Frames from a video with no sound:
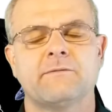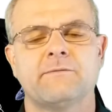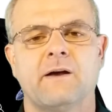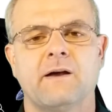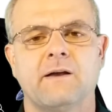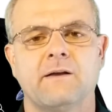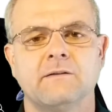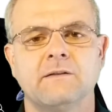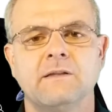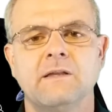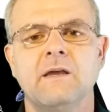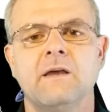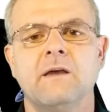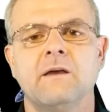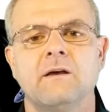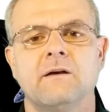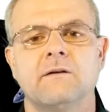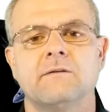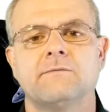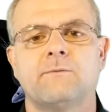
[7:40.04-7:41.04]
file
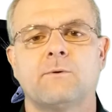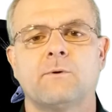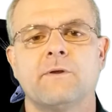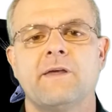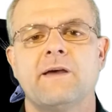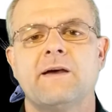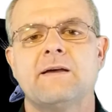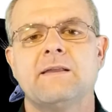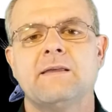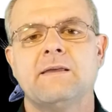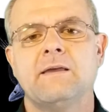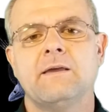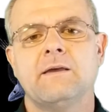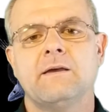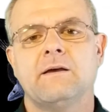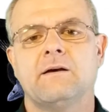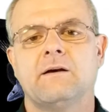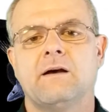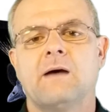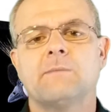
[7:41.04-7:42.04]
for that.
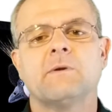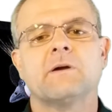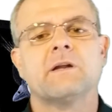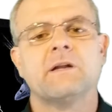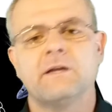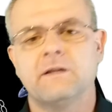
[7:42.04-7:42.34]
I'm not